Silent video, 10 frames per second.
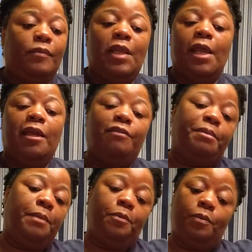Negative
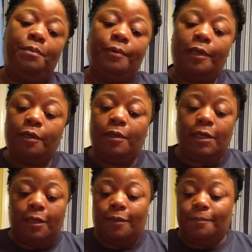people will bring you
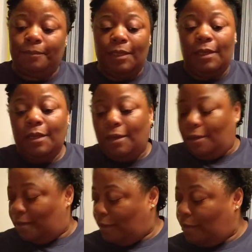down.
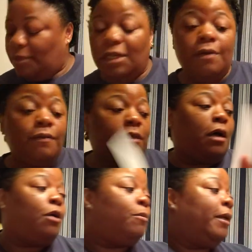You know, the devil's
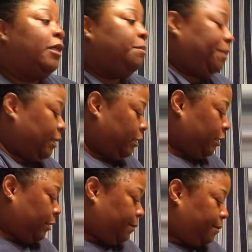always
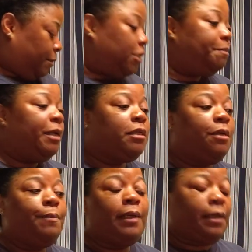busy,
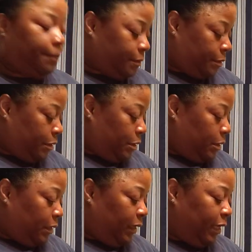especially when
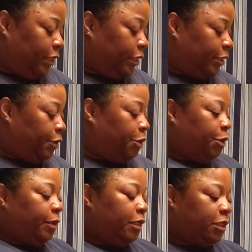he see you
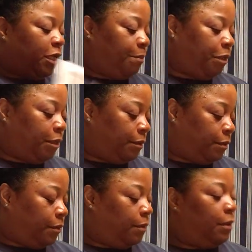doing something
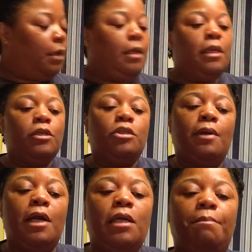that's
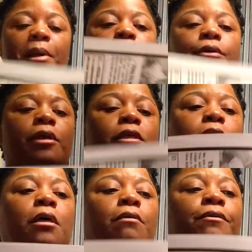trying to better
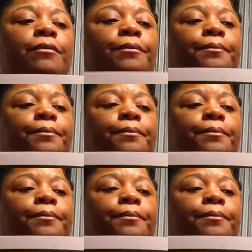yourself.